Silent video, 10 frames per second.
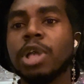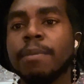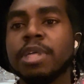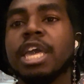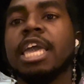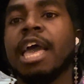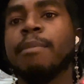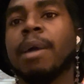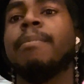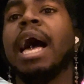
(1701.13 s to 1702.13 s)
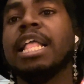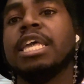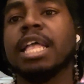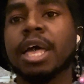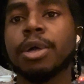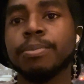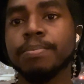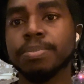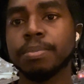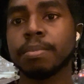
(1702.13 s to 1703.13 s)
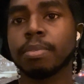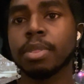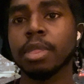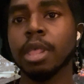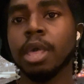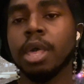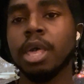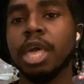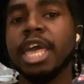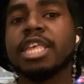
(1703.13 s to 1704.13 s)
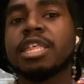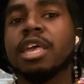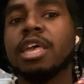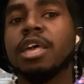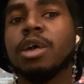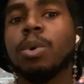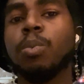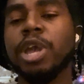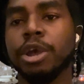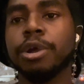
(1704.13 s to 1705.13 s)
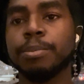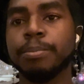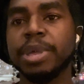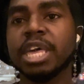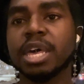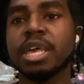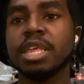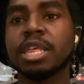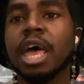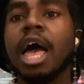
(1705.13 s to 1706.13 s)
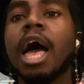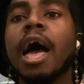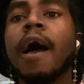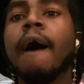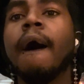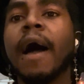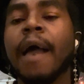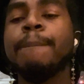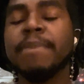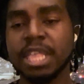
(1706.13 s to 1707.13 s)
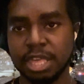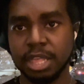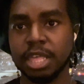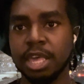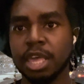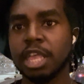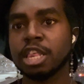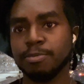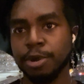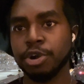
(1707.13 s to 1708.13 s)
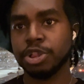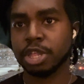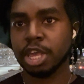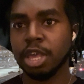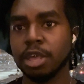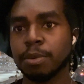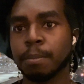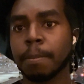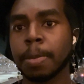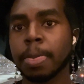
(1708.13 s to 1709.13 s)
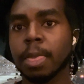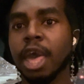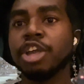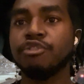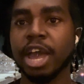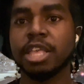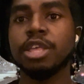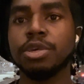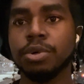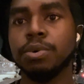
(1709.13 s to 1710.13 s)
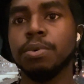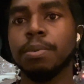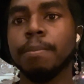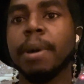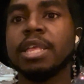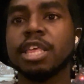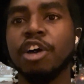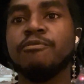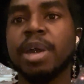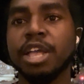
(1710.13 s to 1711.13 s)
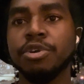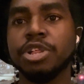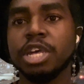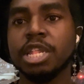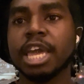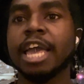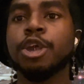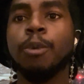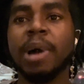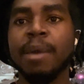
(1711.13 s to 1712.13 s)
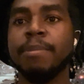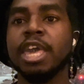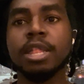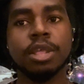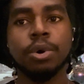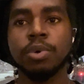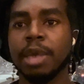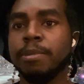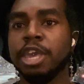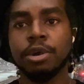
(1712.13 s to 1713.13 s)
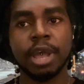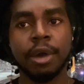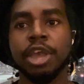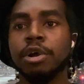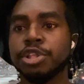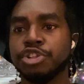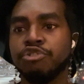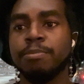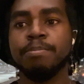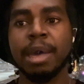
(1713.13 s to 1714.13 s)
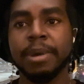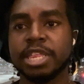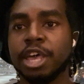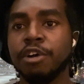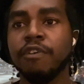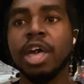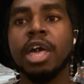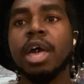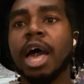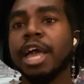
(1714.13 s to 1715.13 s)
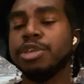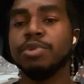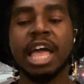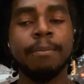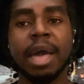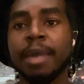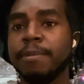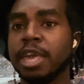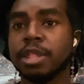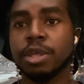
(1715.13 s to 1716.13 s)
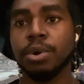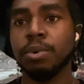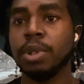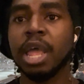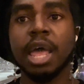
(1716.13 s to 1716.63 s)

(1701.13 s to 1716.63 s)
looking at my body now, it's weird because I'm mentally and spiritually attracted to myself, my energy. Like, I don't mind being alone. I'm out here on the strip by myself. I do not mind being alone.